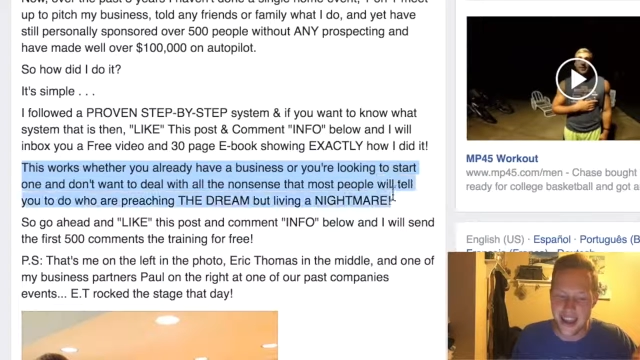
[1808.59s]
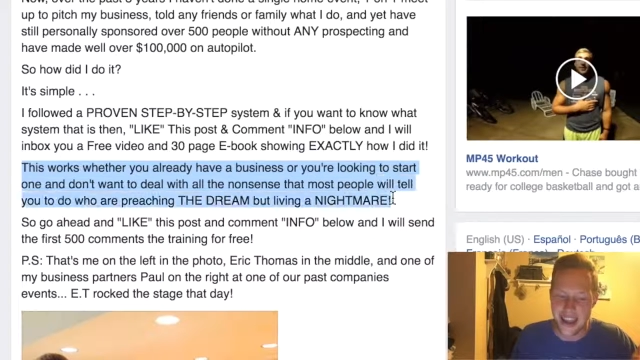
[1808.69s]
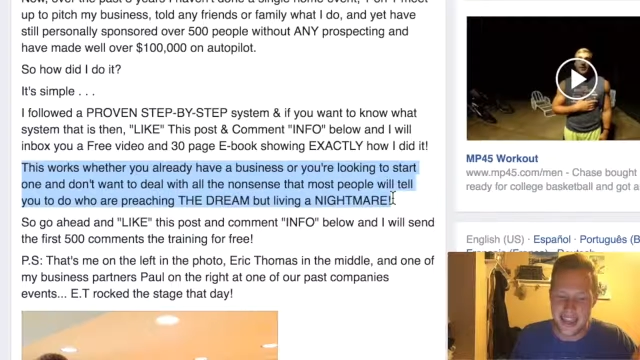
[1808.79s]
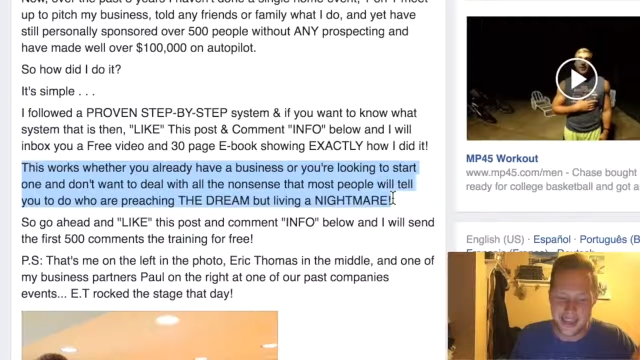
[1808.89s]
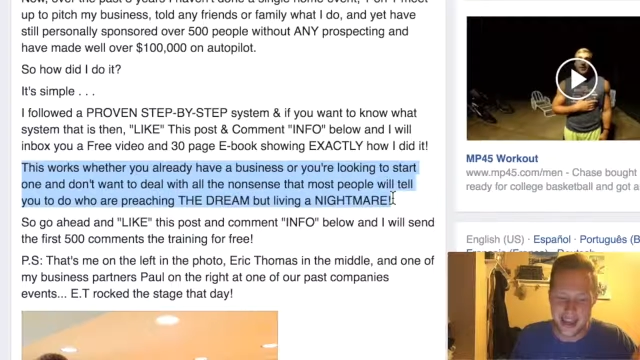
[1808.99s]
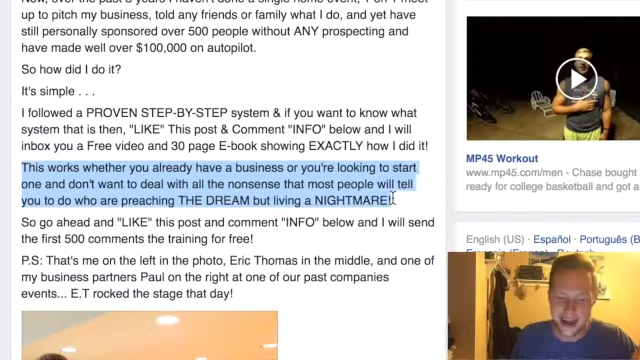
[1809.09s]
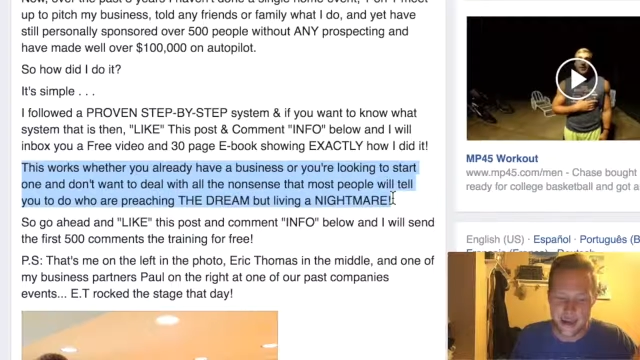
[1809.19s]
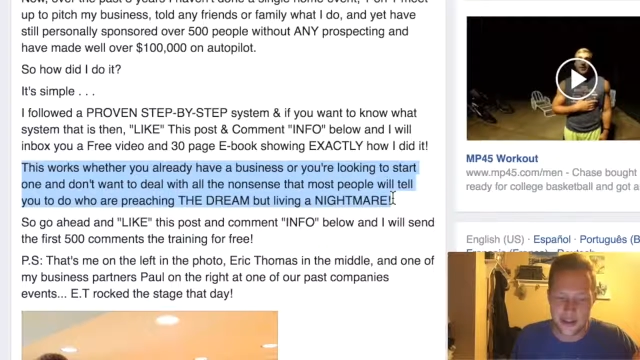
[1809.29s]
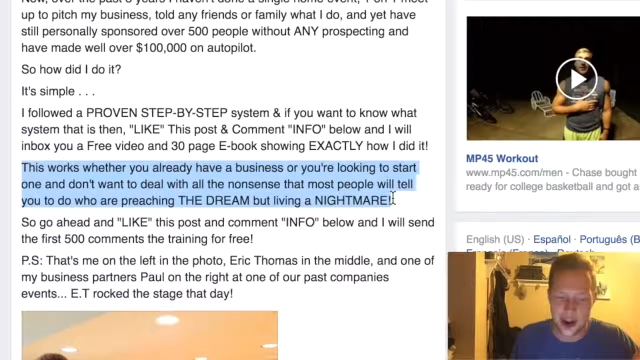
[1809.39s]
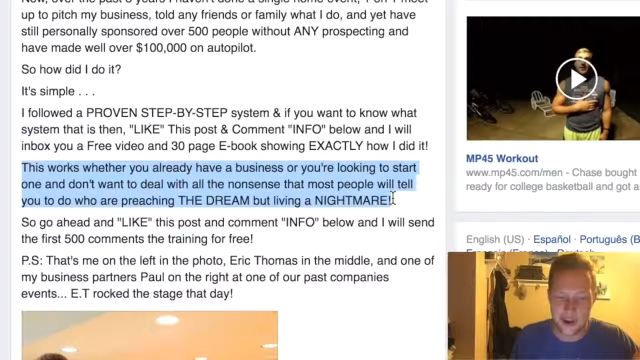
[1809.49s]
And so
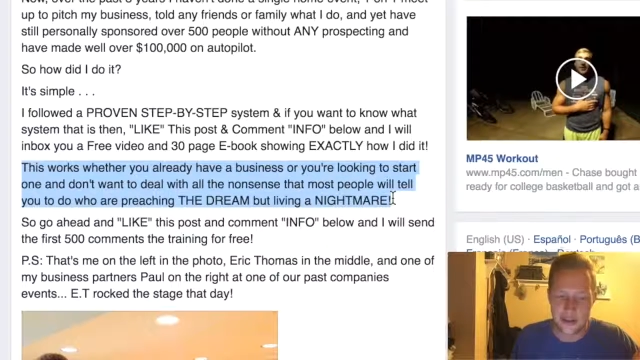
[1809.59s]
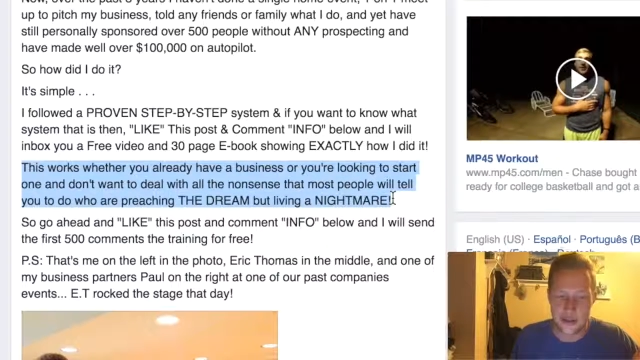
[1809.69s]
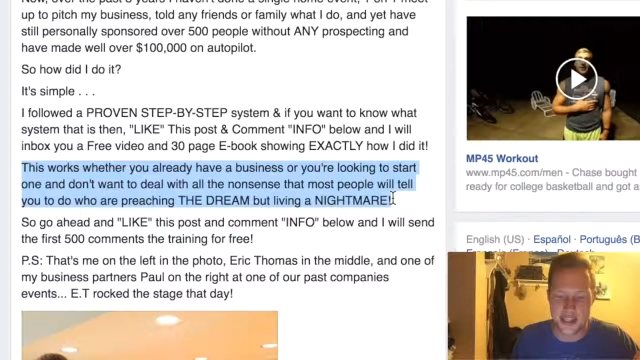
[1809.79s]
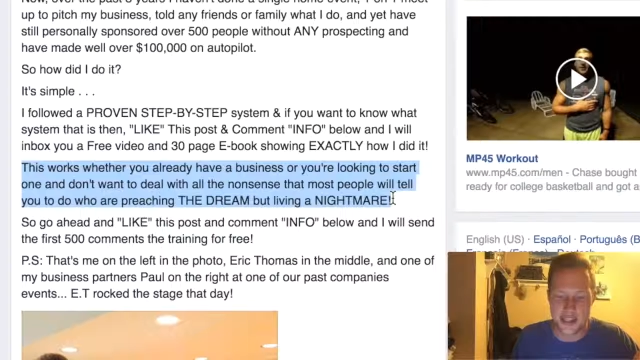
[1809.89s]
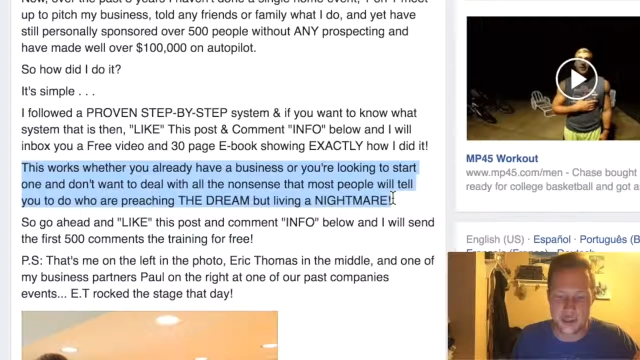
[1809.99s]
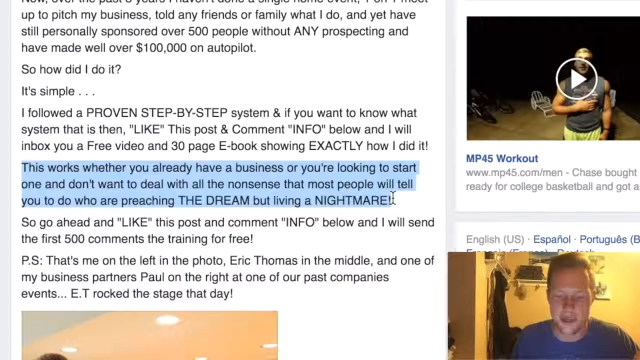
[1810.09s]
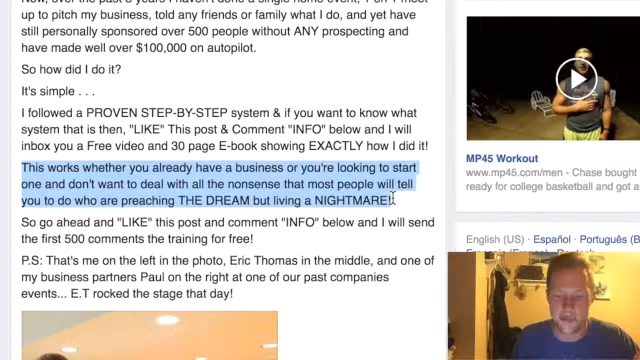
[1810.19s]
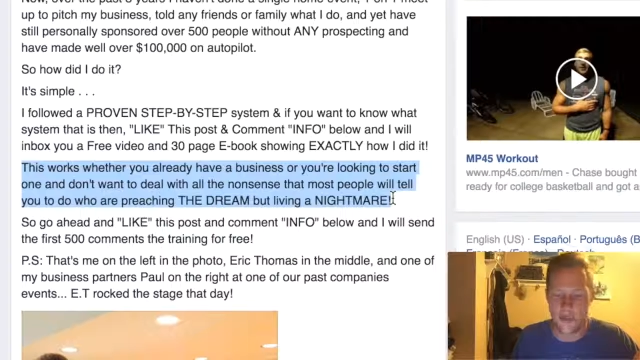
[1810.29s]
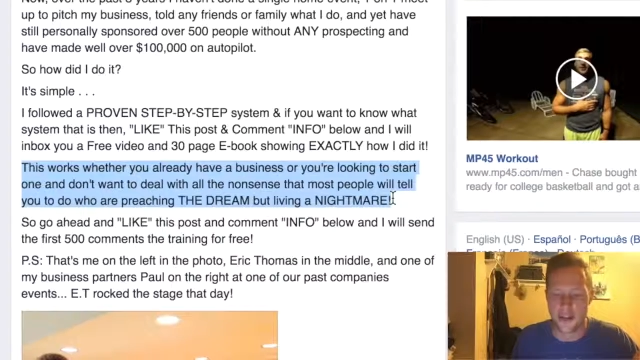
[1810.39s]
now who does this work for?